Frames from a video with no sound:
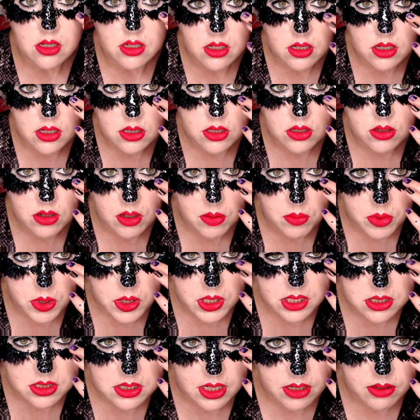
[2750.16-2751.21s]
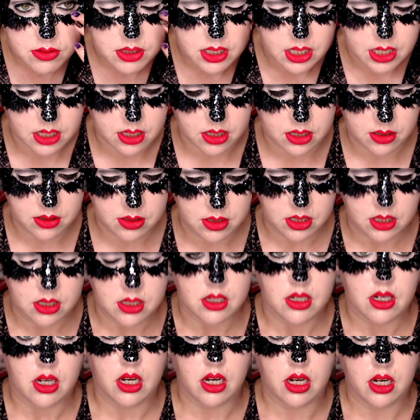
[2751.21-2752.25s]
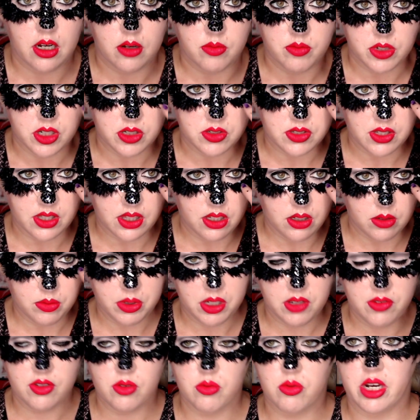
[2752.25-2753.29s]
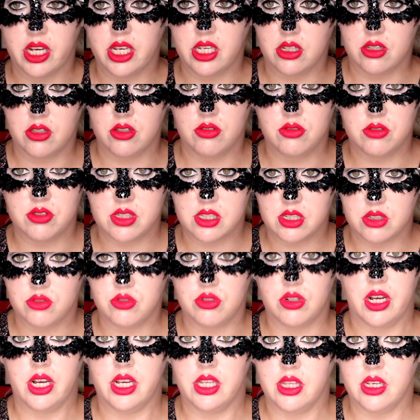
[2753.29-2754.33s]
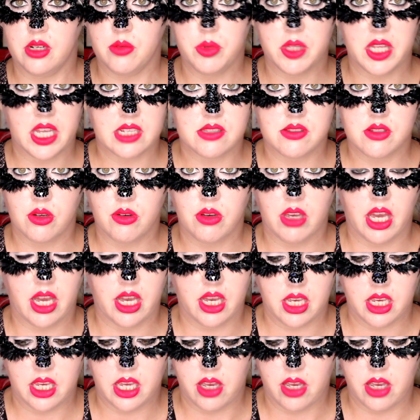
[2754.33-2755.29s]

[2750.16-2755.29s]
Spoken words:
And you can put it down there. There's a little bit of the white glue still drying there, but that's okay.